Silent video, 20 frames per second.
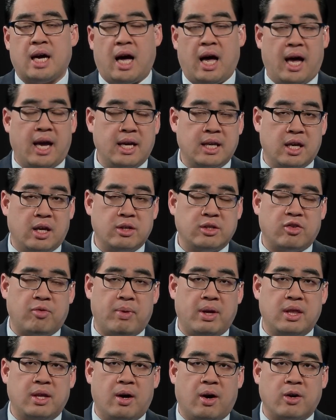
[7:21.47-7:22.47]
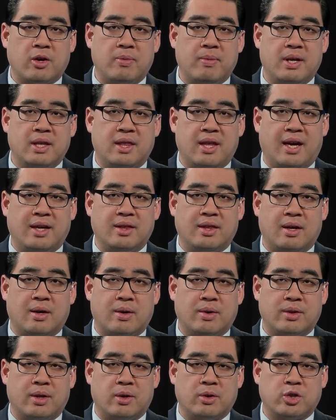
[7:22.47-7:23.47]
I and others have made the argument that
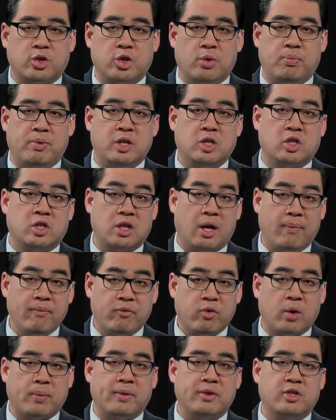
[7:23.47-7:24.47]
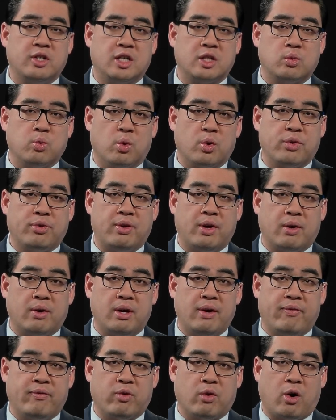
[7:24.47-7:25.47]
there there should be some form of just war
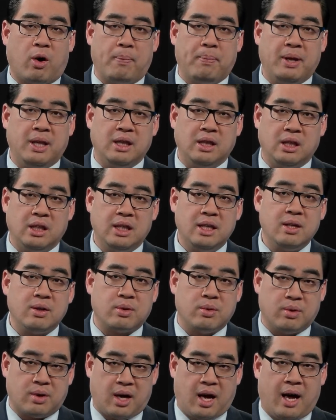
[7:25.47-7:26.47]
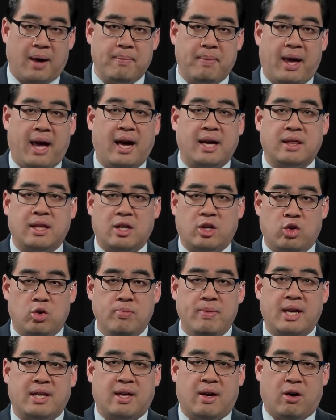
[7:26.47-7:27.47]
theory for our political combat. I mm. think you
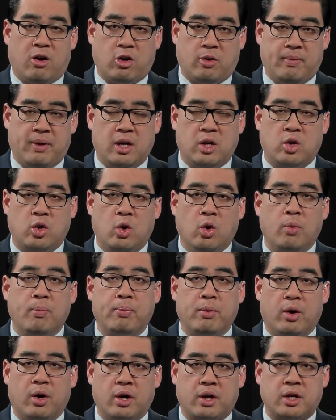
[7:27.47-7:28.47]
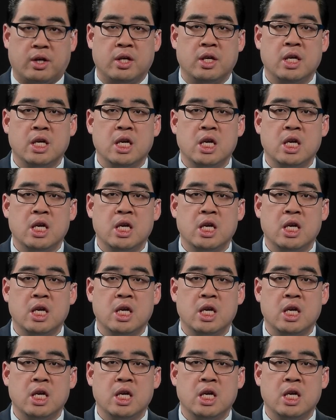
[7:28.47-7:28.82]
make that argument in your book.